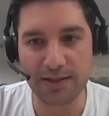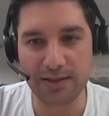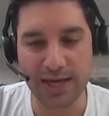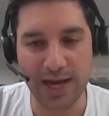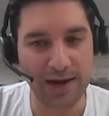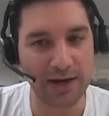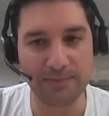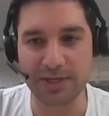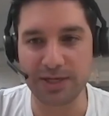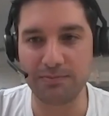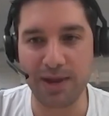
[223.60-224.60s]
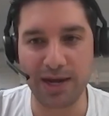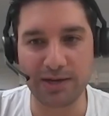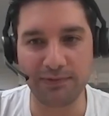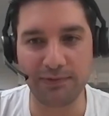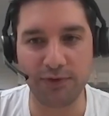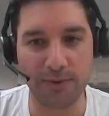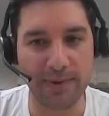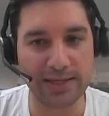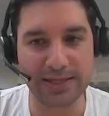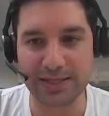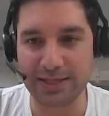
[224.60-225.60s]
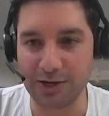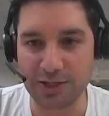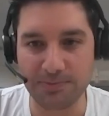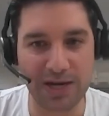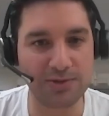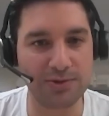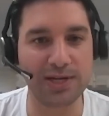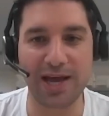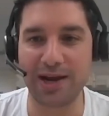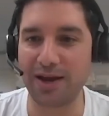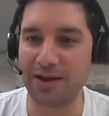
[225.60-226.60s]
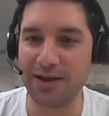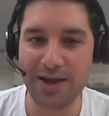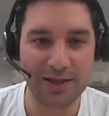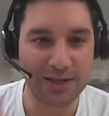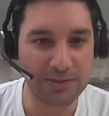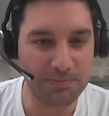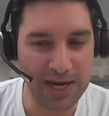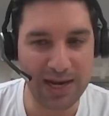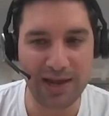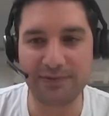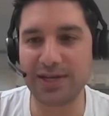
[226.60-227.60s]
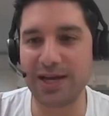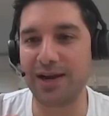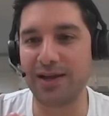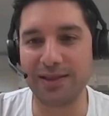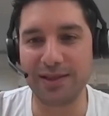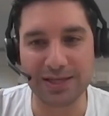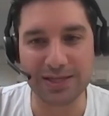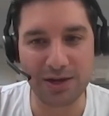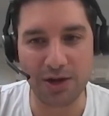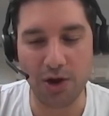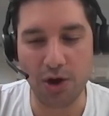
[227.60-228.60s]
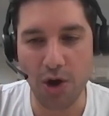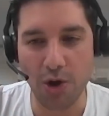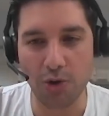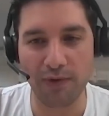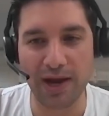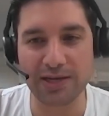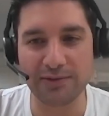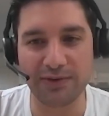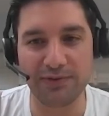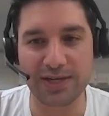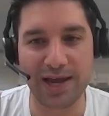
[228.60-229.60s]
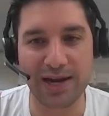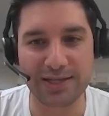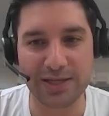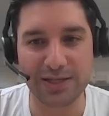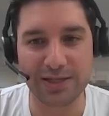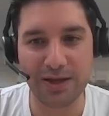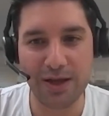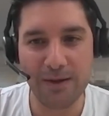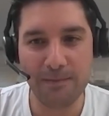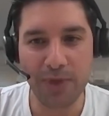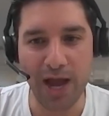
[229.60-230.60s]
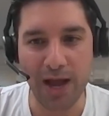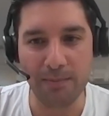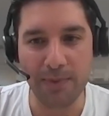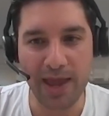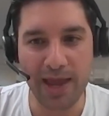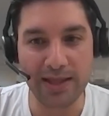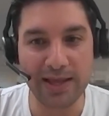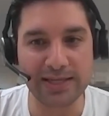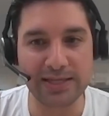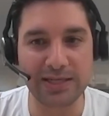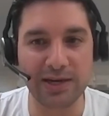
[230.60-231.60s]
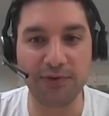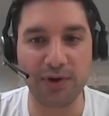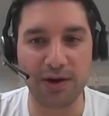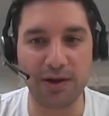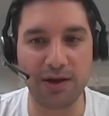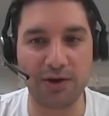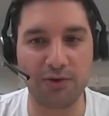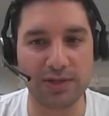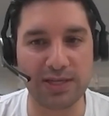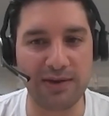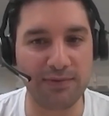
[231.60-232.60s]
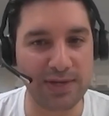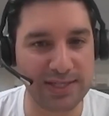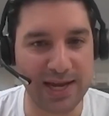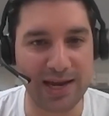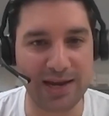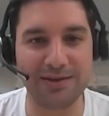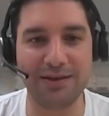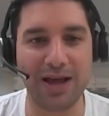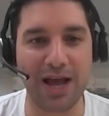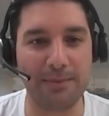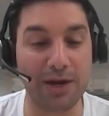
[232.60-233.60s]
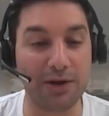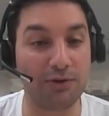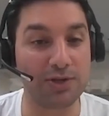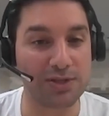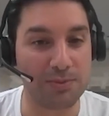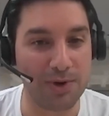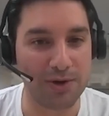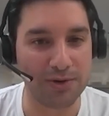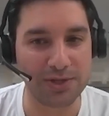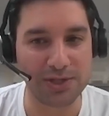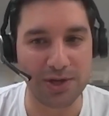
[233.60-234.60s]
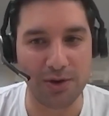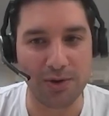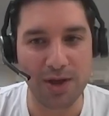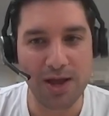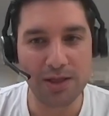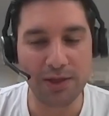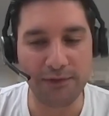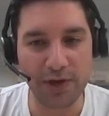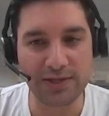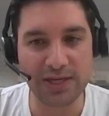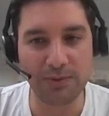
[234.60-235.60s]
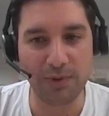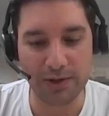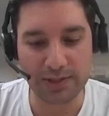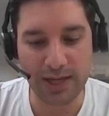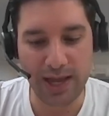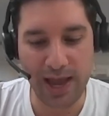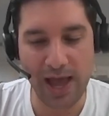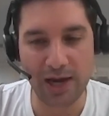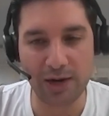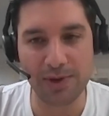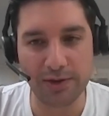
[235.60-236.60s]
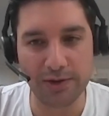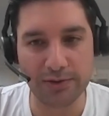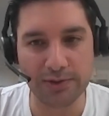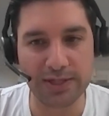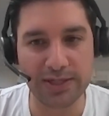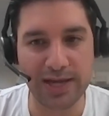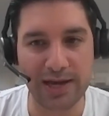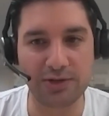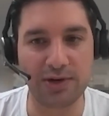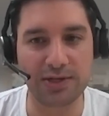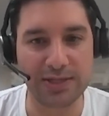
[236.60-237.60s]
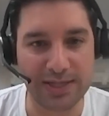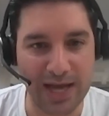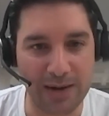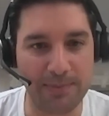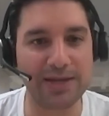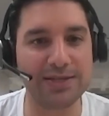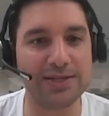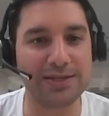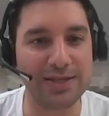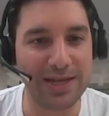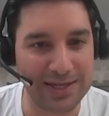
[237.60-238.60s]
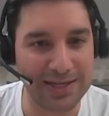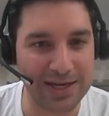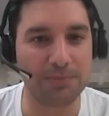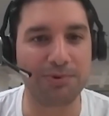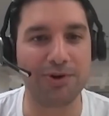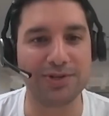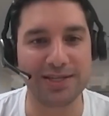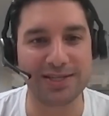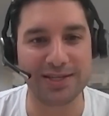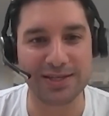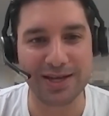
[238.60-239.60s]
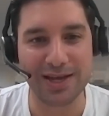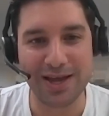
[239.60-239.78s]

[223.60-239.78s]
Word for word: data comes in many different formats. There's geospatial data, there's PDF data, there's a whole range of different data sets. And it's different across every state and across the world. So the first thing was, how do we use data structures, databases, ETL processes